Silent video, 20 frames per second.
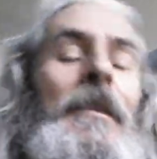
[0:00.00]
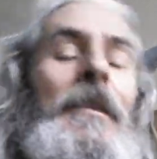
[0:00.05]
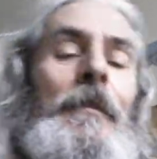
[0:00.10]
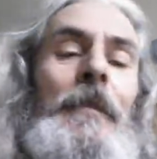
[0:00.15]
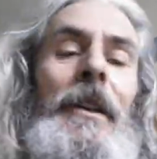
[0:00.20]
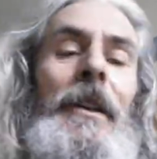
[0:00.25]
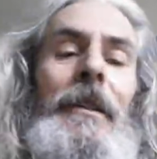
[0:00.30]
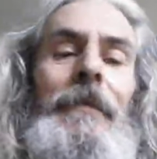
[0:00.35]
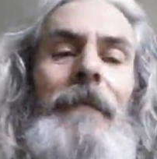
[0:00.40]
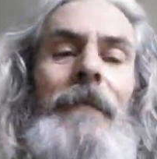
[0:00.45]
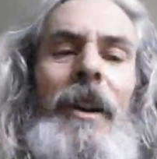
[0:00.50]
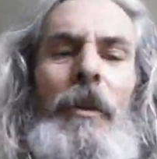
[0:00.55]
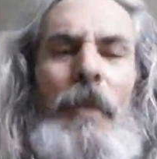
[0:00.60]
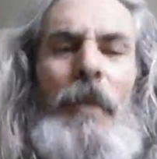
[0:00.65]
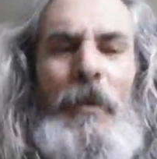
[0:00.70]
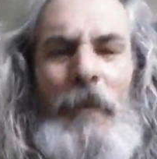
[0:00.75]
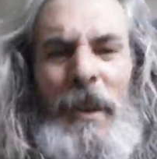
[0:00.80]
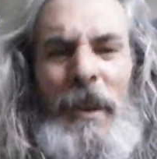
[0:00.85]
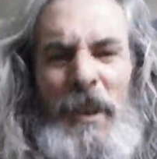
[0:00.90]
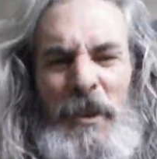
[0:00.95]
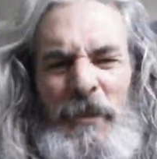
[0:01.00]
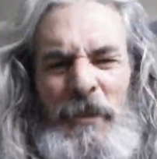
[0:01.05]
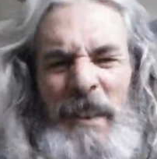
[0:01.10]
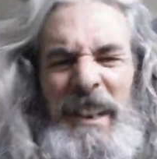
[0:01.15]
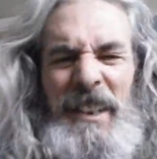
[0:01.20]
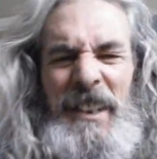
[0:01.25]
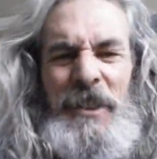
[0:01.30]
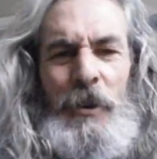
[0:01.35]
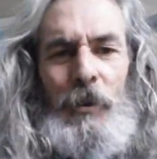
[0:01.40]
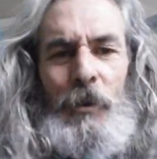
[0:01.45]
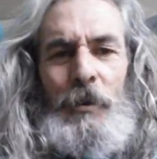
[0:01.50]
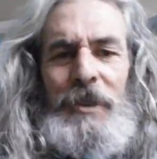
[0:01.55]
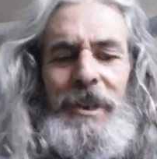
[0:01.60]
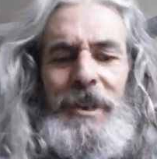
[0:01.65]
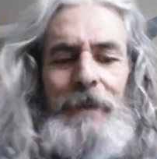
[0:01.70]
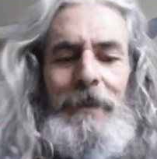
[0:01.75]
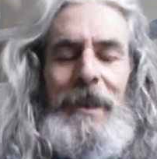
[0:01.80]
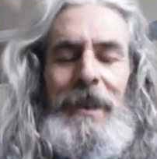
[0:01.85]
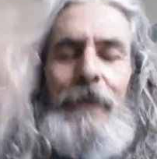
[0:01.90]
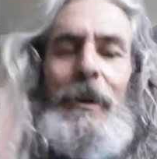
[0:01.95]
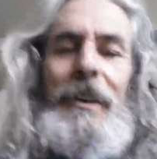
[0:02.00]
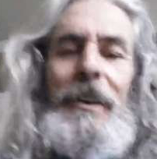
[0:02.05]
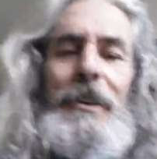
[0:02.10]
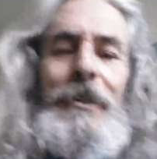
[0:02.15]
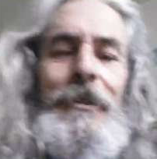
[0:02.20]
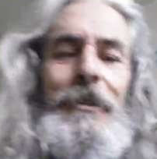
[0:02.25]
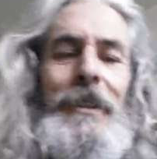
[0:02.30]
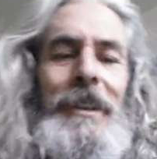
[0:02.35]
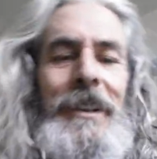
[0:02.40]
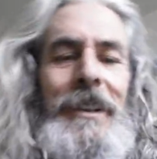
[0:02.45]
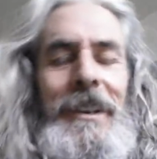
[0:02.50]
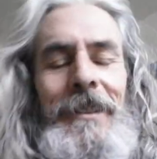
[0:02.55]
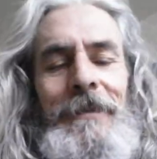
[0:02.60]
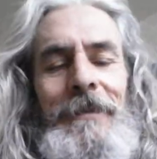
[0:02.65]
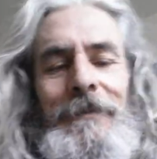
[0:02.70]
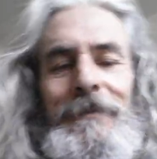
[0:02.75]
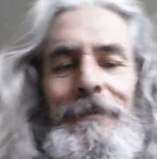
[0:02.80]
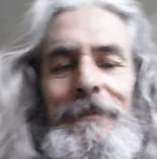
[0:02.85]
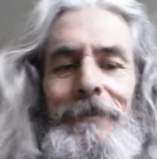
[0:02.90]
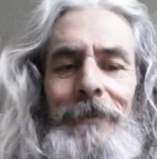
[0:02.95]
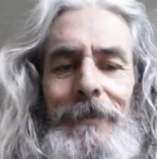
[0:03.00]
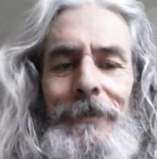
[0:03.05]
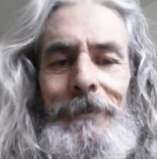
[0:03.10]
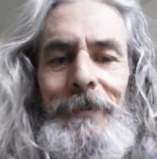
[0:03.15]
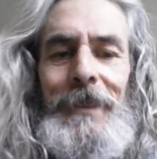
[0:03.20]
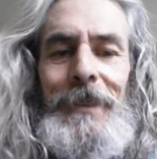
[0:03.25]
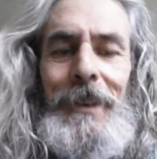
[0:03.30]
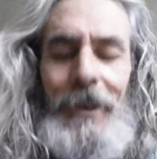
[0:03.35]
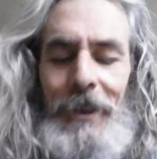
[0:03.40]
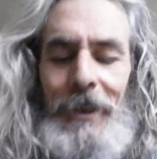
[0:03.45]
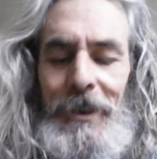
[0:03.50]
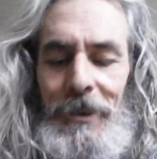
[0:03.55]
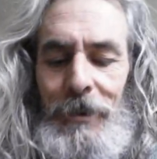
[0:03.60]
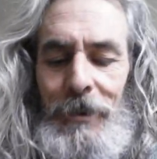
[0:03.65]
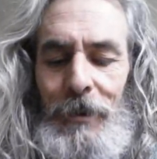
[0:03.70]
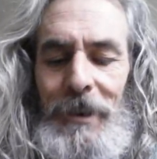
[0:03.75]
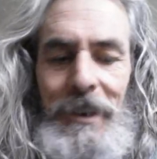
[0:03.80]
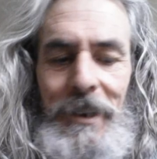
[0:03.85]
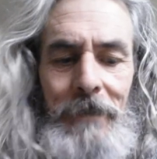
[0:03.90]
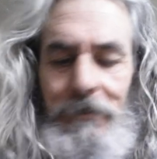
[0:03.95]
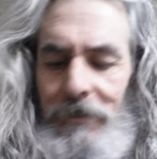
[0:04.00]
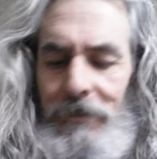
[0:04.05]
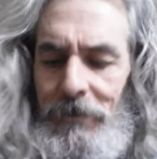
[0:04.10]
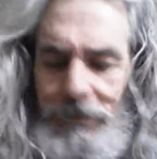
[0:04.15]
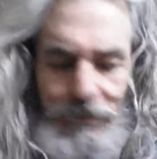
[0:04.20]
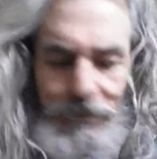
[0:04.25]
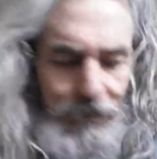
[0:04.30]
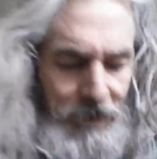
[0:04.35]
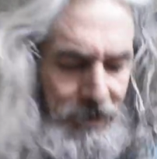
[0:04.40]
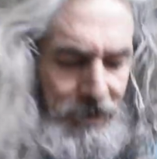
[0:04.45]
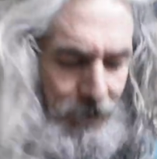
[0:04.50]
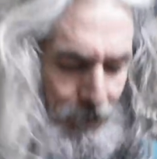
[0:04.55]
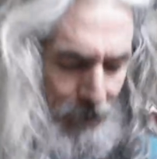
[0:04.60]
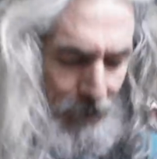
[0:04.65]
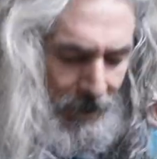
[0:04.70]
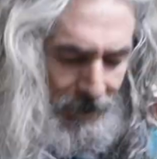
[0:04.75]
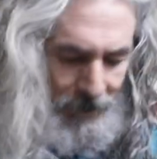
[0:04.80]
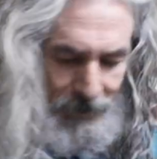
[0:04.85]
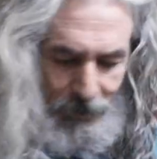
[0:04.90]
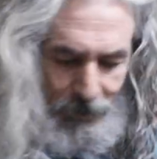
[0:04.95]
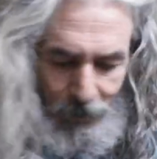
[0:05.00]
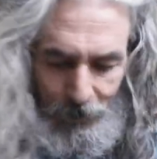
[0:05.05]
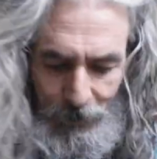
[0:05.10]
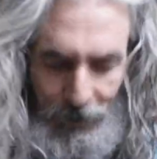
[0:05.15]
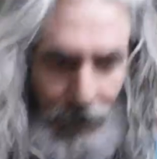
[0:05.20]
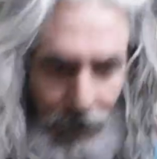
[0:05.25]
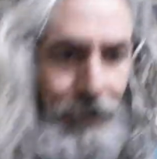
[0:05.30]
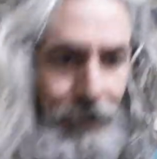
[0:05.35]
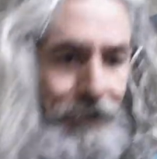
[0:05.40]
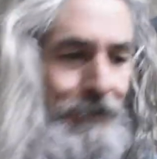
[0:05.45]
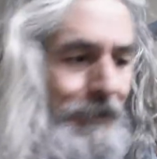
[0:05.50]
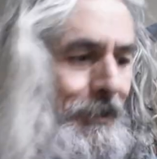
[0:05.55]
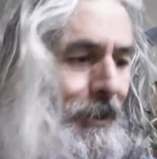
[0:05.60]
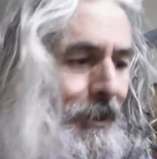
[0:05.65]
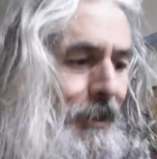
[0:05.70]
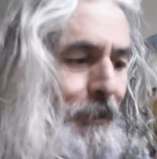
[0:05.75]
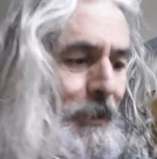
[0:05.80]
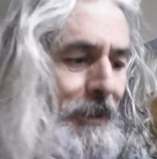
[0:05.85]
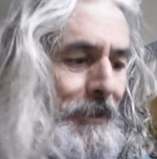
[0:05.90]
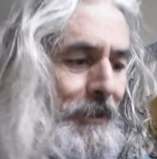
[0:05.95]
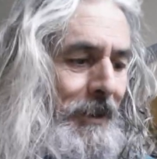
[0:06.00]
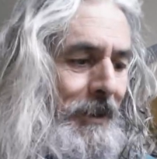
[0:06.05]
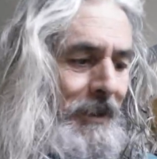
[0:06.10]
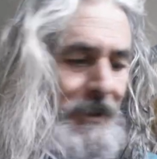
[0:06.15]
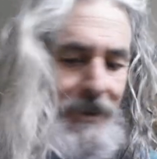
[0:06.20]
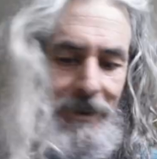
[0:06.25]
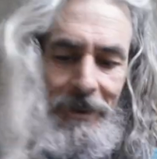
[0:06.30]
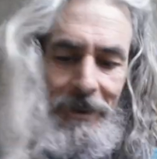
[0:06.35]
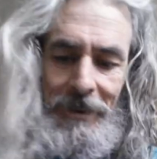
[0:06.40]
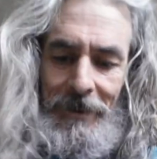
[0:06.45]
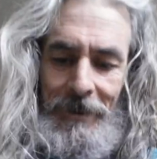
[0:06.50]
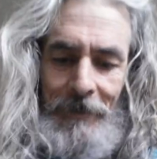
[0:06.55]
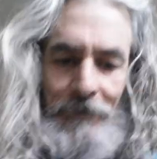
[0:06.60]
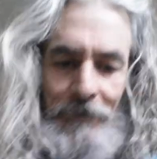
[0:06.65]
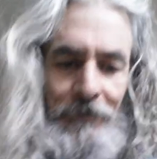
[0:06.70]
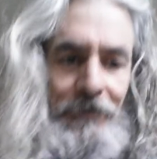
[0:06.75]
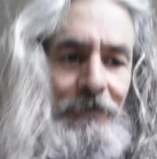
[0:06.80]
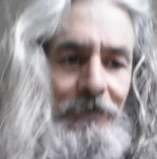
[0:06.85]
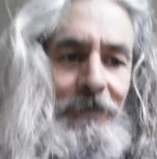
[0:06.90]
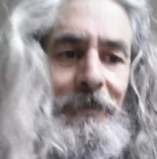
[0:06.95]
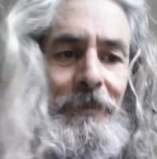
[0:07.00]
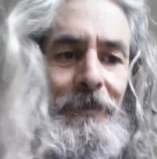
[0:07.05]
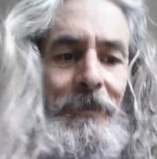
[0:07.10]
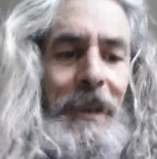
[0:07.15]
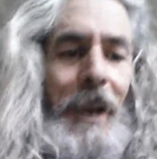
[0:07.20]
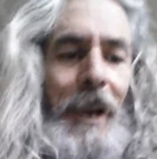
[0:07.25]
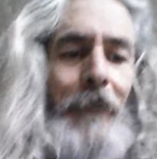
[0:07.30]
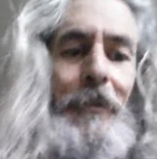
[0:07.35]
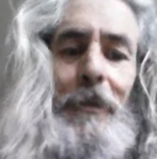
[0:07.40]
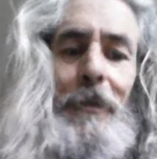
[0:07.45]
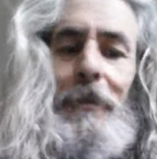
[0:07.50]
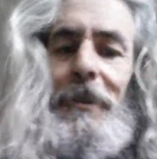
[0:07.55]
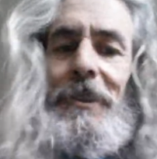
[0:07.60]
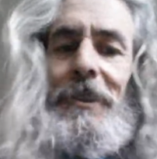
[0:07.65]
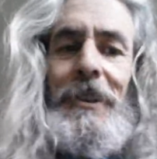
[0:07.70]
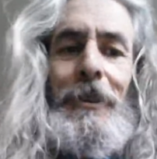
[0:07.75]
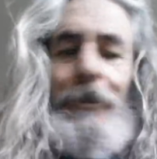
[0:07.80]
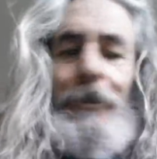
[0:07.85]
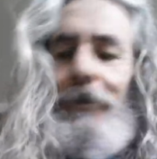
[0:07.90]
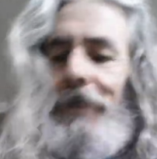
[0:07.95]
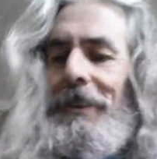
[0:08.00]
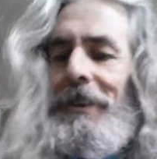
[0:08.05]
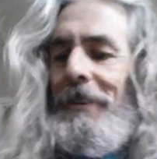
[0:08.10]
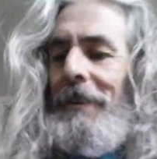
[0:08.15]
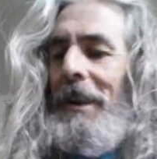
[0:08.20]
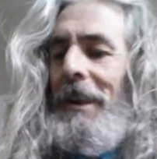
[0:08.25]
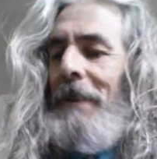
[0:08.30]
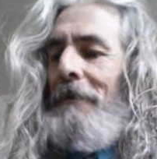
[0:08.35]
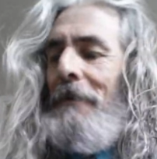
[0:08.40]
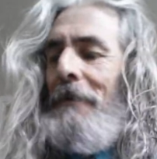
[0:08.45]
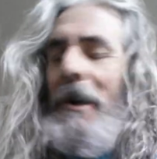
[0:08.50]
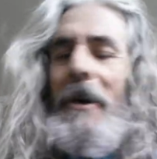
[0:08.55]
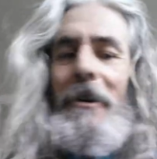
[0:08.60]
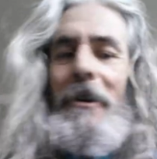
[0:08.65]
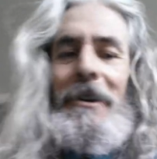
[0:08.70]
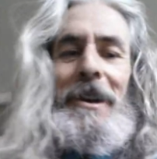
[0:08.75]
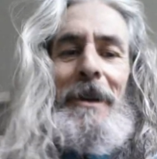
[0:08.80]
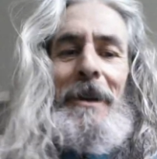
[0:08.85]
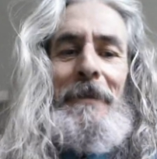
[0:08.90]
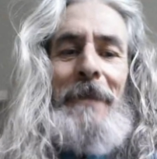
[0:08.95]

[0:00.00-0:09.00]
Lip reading: But I want one of those really tall chimney ones, really. And then I can do any... Oh, where's the pen top gone? I'm going to be covering myself in marker